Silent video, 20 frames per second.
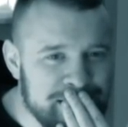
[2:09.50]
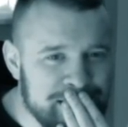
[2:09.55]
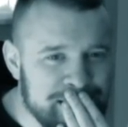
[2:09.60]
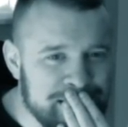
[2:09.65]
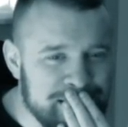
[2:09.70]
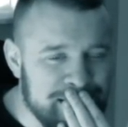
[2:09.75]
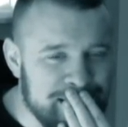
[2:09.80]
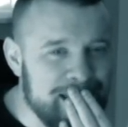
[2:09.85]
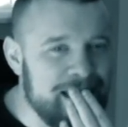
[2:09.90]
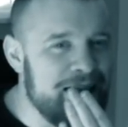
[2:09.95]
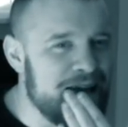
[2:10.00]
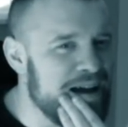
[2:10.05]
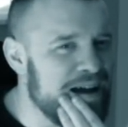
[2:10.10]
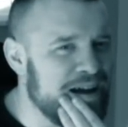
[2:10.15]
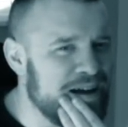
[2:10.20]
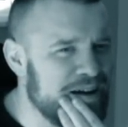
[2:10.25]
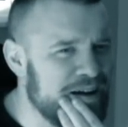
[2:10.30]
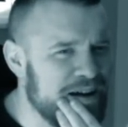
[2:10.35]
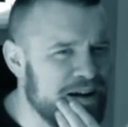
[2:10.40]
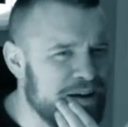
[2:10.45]
So
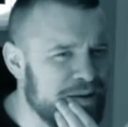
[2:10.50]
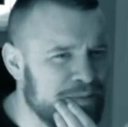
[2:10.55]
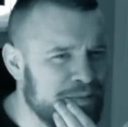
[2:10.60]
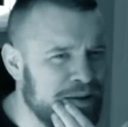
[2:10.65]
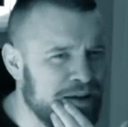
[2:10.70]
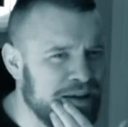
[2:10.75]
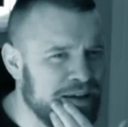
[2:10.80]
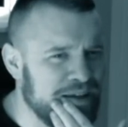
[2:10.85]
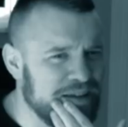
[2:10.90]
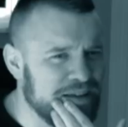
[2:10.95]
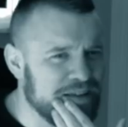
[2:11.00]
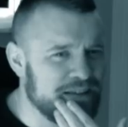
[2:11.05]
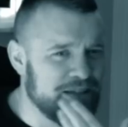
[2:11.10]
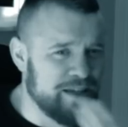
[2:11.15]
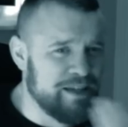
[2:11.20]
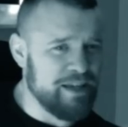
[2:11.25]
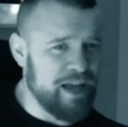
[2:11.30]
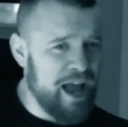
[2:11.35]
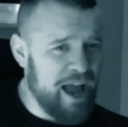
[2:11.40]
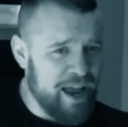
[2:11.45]
yeah, I'm like,
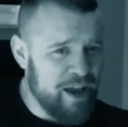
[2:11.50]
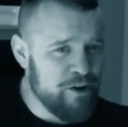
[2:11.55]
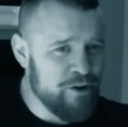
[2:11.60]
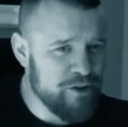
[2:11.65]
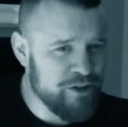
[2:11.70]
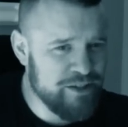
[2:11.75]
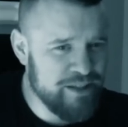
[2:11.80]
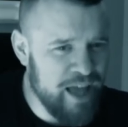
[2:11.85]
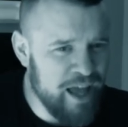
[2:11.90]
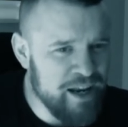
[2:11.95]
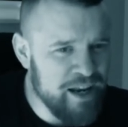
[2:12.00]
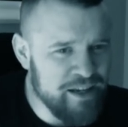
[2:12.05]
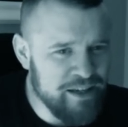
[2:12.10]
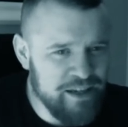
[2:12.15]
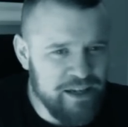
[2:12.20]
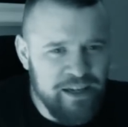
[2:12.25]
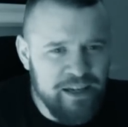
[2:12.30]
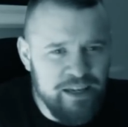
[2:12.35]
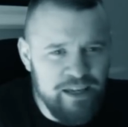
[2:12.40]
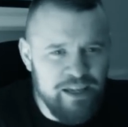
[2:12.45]
I understand
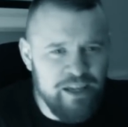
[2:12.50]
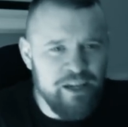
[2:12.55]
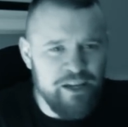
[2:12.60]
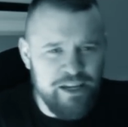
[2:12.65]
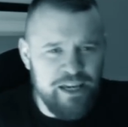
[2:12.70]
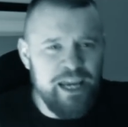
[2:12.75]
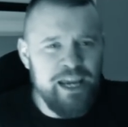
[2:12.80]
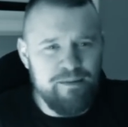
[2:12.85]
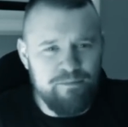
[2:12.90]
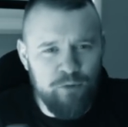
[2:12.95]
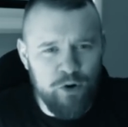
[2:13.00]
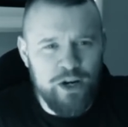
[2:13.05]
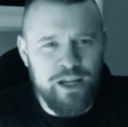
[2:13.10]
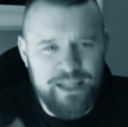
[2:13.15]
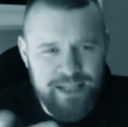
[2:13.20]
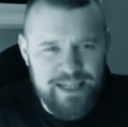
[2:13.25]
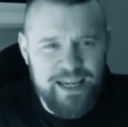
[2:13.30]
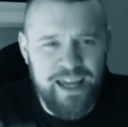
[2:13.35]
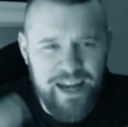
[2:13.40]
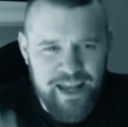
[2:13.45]
you you need money
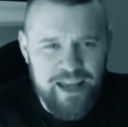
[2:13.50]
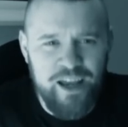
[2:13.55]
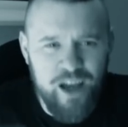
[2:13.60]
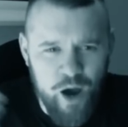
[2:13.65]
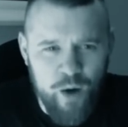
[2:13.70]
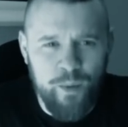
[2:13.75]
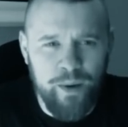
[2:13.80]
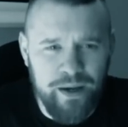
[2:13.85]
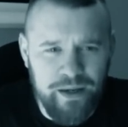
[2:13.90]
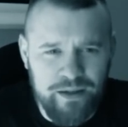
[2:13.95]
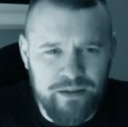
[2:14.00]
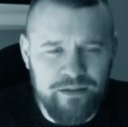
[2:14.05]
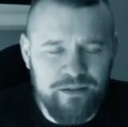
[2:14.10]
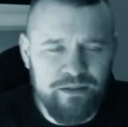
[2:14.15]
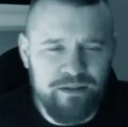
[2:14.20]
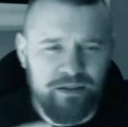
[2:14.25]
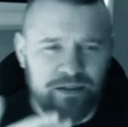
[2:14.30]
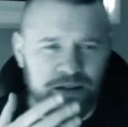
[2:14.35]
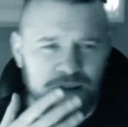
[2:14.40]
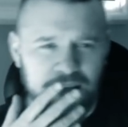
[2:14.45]
to get it going.
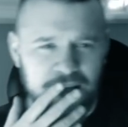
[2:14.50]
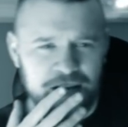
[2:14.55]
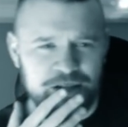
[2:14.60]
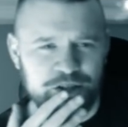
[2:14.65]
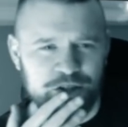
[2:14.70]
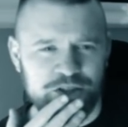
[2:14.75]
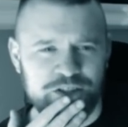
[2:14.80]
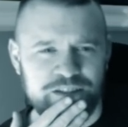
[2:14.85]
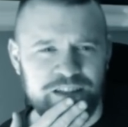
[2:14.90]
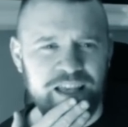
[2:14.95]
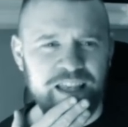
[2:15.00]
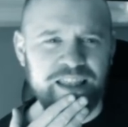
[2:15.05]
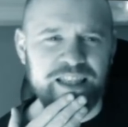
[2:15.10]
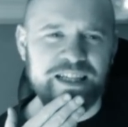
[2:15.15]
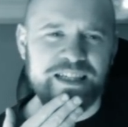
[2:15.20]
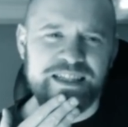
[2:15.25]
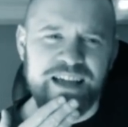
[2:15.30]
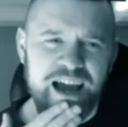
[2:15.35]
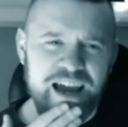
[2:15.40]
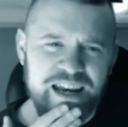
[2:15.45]
I just think there's
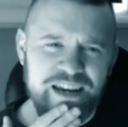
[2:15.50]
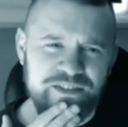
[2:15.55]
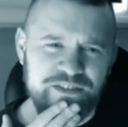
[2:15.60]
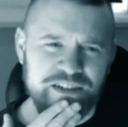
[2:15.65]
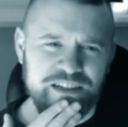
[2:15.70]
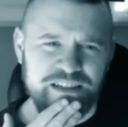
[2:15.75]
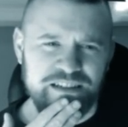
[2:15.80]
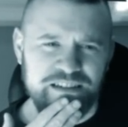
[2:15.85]
kind of a,